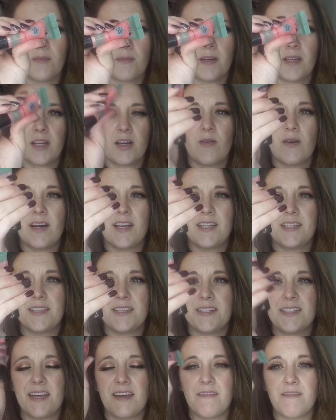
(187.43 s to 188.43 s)
so I'm going to go ahead
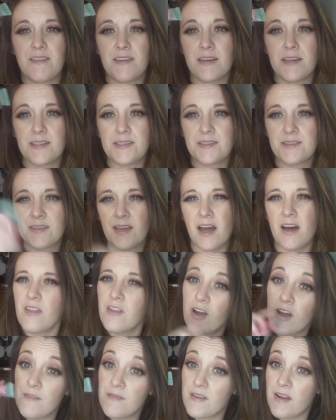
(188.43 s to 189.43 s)
and save this.
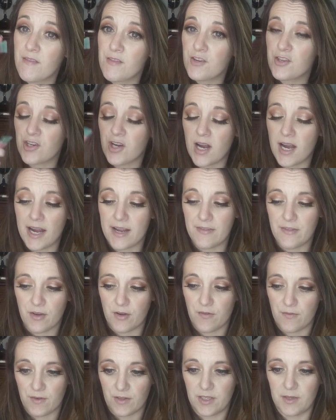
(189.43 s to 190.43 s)
Although I've never tried
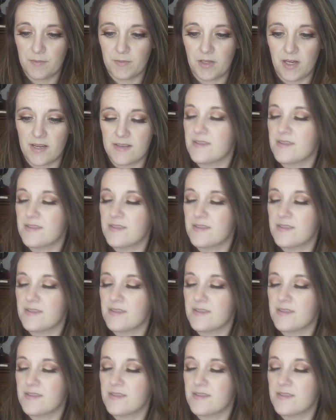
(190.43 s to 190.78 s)
the Ofra lip